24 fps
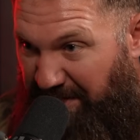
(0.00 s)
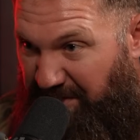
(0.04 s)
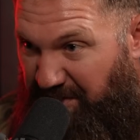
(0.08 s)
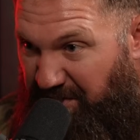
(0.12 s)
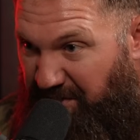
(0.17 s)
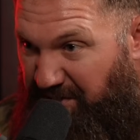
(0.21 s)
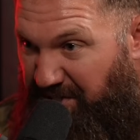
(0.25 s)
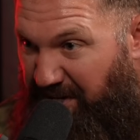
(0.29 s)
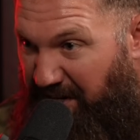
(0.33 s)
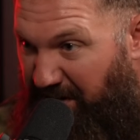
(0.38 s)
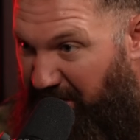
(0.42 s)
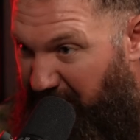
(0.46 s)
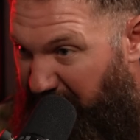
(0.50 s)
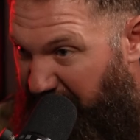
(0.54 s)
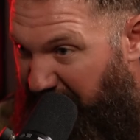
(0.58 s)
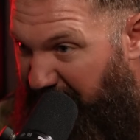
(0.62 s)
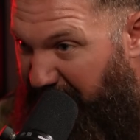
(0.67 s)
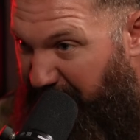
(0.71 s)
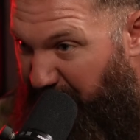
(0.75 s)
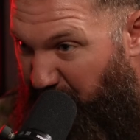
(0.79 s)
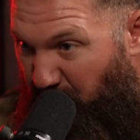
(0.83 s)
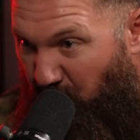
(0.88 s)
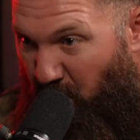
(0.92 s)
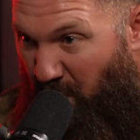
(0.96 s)

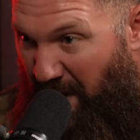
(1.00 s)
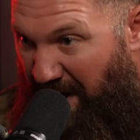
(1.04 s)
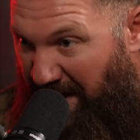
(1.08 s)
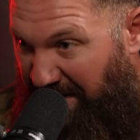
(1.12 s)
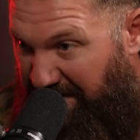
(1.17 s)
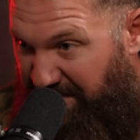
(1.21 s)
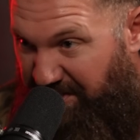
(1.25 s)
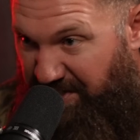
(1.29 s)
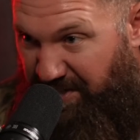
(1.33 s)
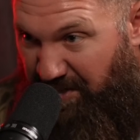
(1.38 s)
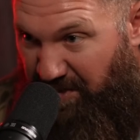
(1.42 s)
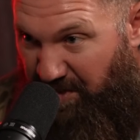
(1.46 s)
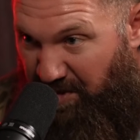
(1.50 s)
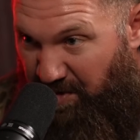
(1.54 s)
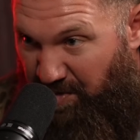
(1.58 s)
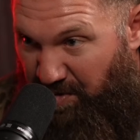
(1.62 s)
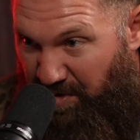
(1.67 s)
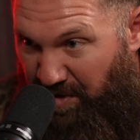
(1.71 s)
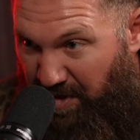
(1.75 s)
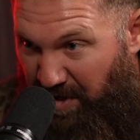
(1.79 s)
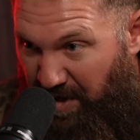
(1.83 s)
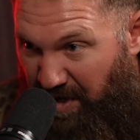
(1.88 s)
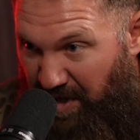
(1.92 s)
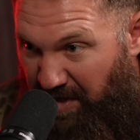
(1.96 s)
necessarily want
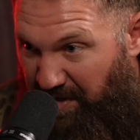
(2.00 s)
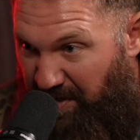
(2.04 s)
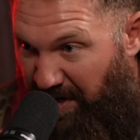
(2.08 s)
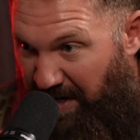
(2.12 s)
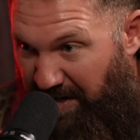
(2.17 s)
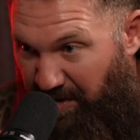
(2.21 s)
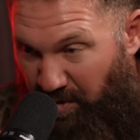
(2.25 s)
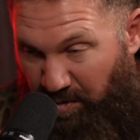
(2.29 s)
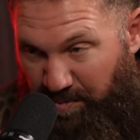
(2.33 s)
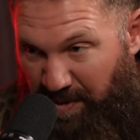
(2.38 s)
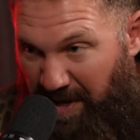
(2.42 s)
to, right?